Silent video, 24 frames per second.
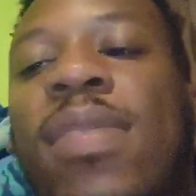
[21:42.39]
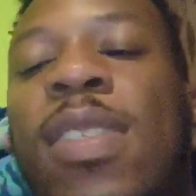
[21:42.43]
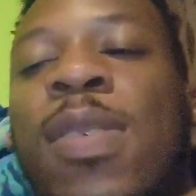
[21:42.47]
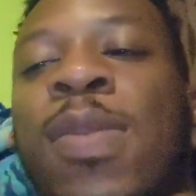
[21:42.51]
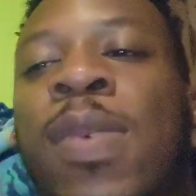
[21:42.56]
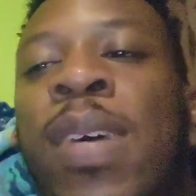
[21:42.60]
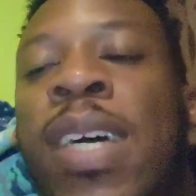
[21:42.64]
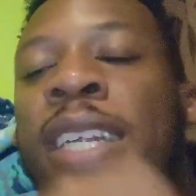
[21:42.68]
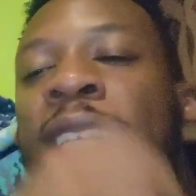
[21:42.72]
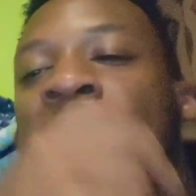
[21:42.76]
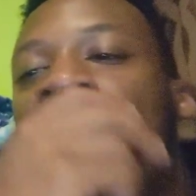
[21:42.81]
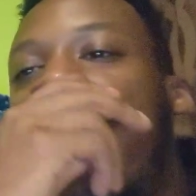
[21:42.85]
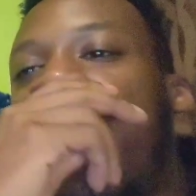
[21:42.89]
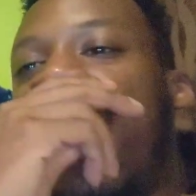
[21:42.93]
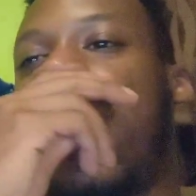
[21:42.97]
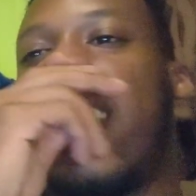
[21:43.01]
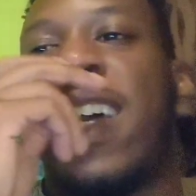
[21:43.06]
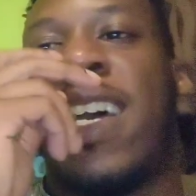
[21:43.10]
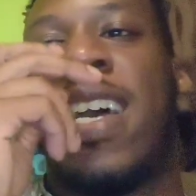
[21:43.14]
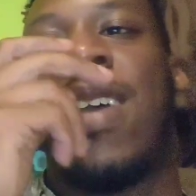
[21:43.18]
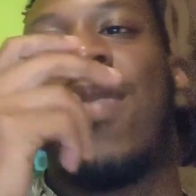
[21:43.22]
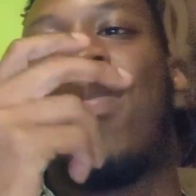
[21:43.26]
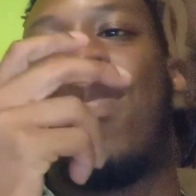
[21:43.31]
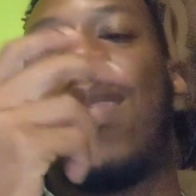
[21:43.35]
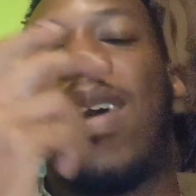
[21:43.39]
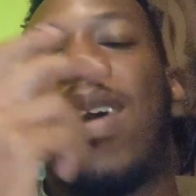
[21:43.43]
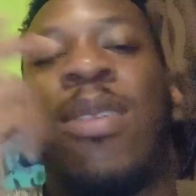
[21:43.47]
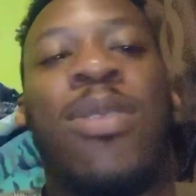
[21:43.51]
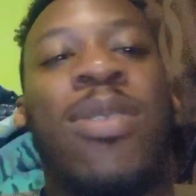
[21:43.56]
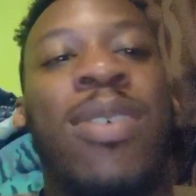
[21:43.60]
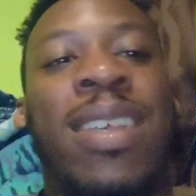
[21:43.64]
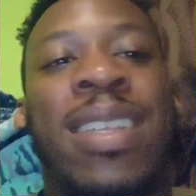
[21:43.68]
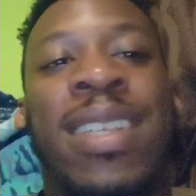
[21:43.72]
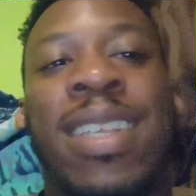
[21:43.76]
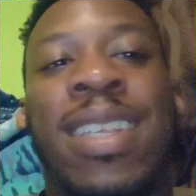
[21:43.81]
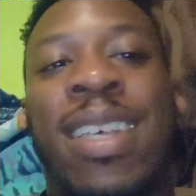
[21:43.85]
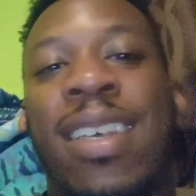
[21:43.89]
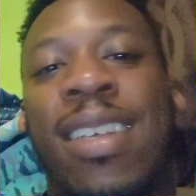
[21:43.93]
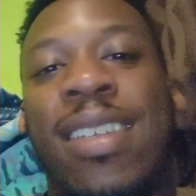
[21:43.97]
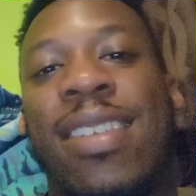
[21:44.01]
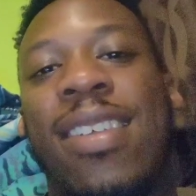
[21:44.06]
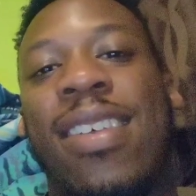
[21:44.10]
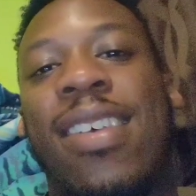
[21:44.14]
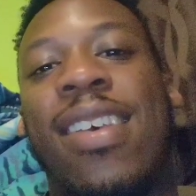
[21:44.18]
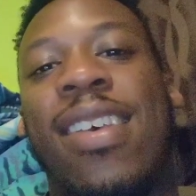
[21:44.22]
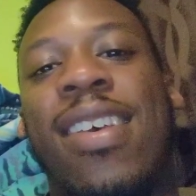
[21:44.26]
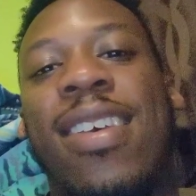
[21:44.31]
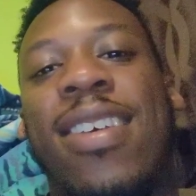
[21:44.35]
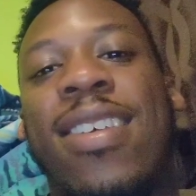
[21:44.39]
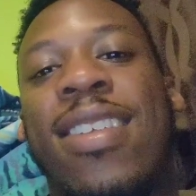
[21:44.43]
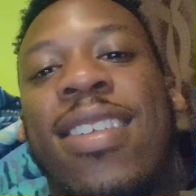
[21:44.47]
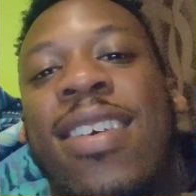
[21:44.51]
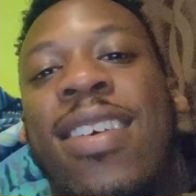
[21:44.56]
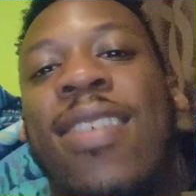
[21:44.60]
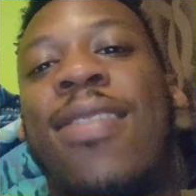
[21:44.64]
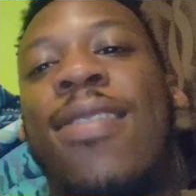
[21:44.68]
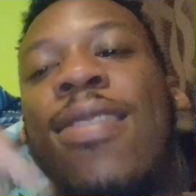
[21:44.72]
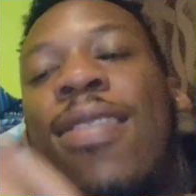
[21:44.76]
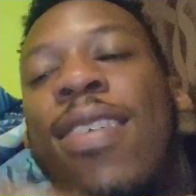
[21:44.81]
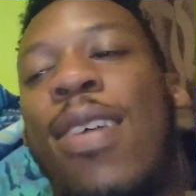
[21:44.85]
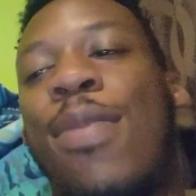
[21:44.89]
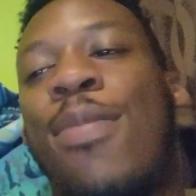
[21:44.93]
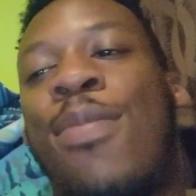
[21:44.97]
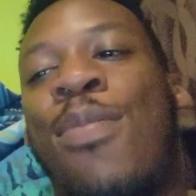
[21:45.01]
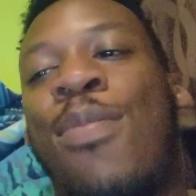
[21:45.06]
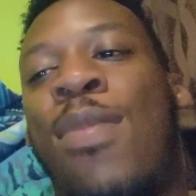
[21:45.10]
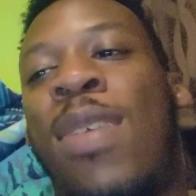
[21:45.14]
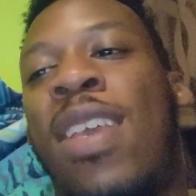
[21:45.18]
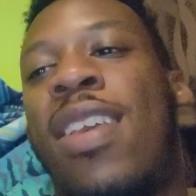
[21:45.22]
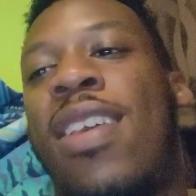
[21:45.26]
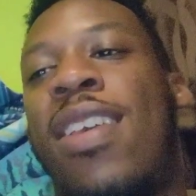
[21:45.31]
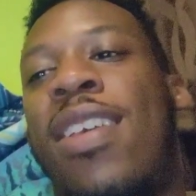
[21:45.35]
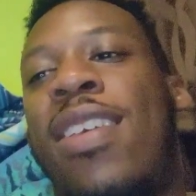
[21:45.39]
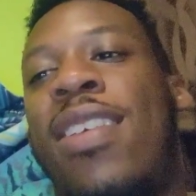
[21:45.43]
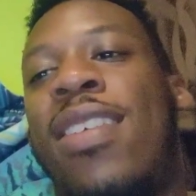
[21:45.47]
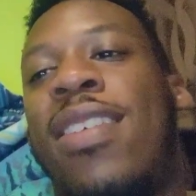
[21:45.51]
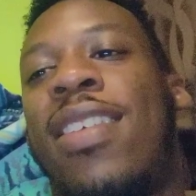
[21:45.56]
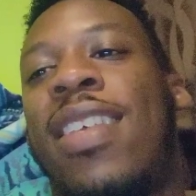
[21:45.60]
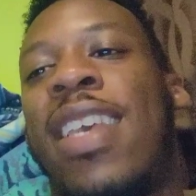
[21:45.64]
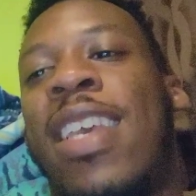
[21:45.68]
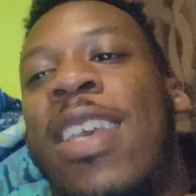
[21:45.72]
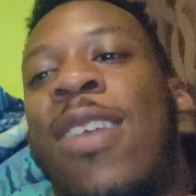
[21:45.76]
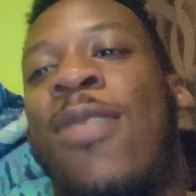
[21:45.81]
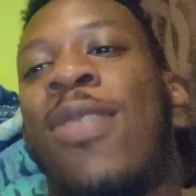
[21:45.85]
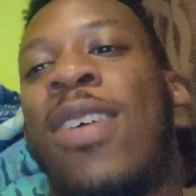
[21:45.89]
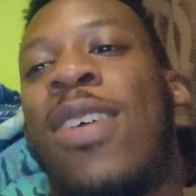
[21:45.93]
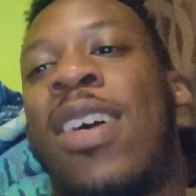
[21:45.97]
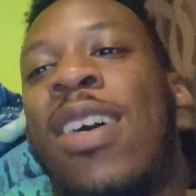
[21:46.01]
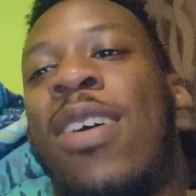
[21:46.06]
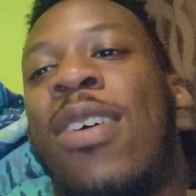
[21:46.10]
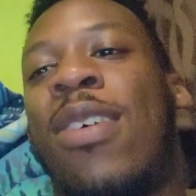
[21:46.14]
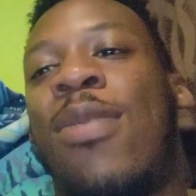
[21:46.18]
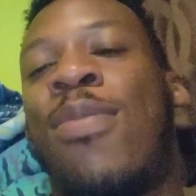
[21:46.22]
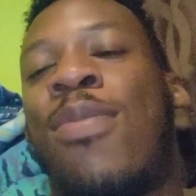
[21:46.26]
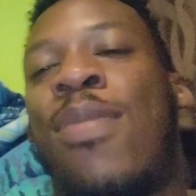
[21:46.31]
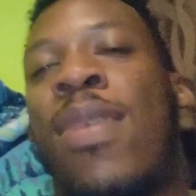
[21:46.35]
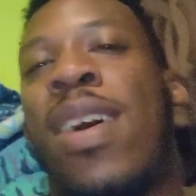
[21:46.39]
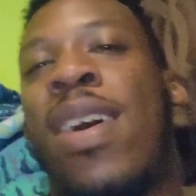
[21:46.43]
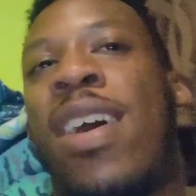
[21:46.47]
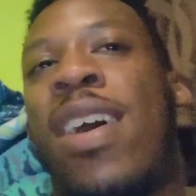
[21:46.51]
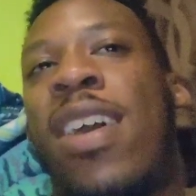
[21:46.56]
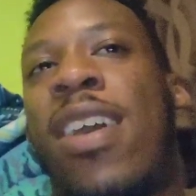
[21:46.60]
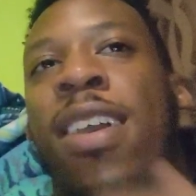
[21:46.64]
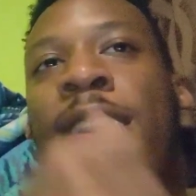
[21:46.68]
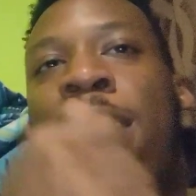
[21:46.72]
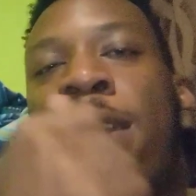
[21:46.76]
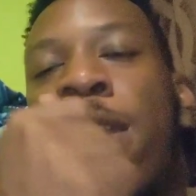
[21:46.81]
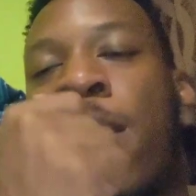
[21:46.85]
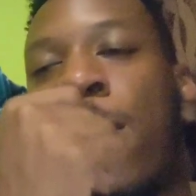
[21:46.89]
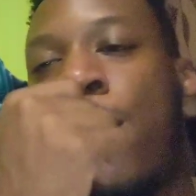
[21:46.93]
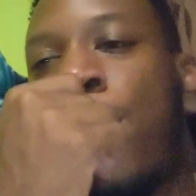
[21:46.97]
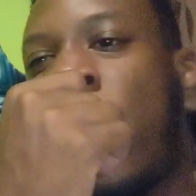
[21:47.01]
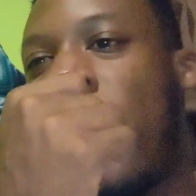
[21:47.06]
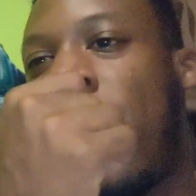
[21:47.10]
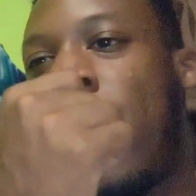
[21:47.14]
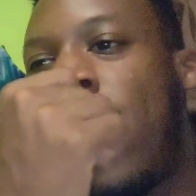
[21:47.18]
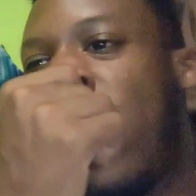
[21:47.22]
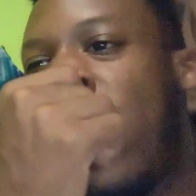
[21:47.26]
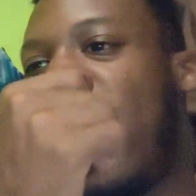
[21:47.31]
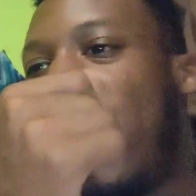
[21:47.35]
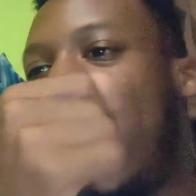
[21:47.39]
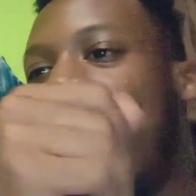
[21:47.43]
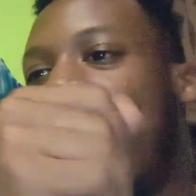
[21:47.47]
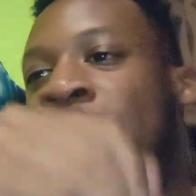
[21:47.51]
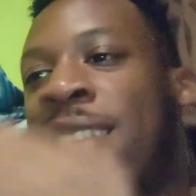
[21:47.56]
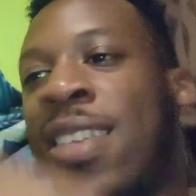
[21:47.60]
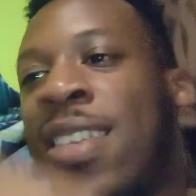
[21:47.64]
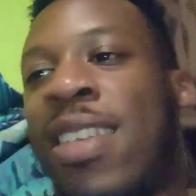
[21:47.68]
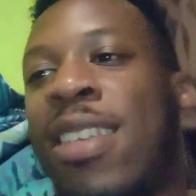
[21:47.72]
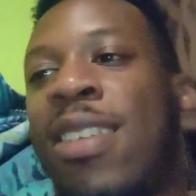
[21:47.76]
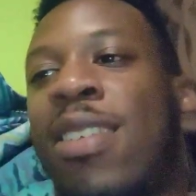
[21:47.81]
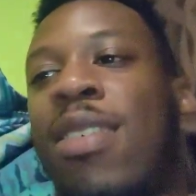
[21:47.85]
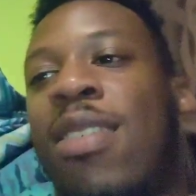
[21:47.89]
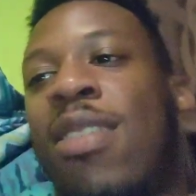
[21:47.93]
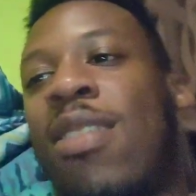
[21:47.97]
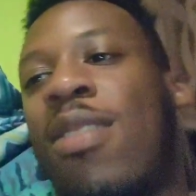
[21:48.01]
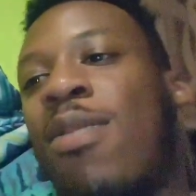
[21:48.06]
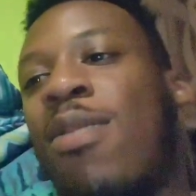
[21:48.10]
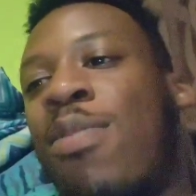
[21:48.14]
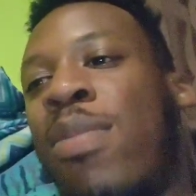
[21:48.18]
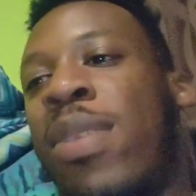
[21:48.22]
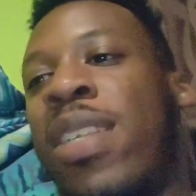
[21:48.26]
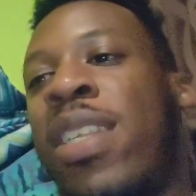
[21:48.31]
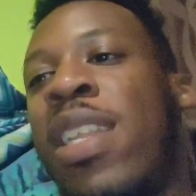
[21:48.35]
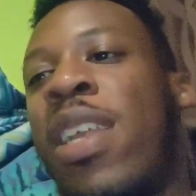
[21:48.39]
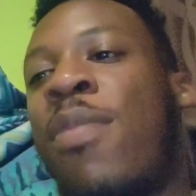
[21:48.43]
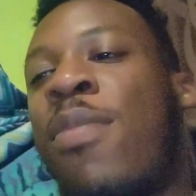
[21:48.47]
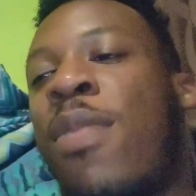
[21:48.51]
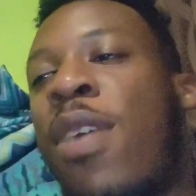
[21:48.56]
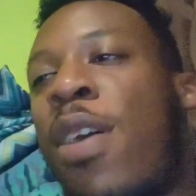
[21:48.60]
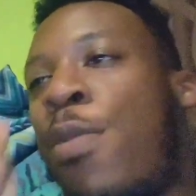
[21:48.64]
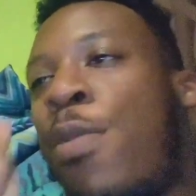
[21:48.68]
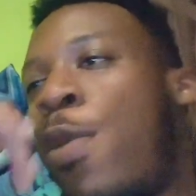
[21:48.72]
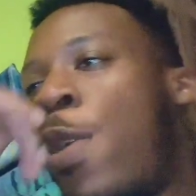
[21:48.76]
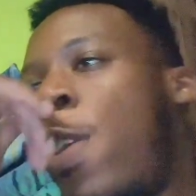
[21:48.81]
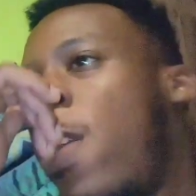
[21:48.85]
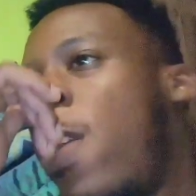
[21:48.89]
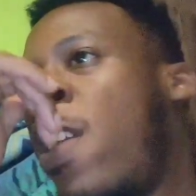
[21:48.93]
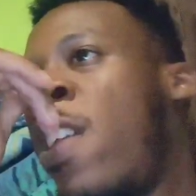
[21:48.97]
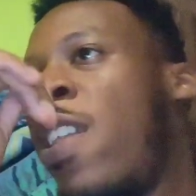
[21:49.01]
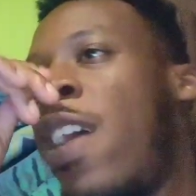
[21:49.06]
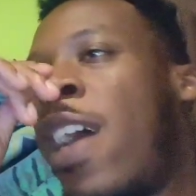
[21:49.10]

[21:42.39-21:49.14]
But at the same time, I'm 26. So me saying what my opinion is just me stating my opinion.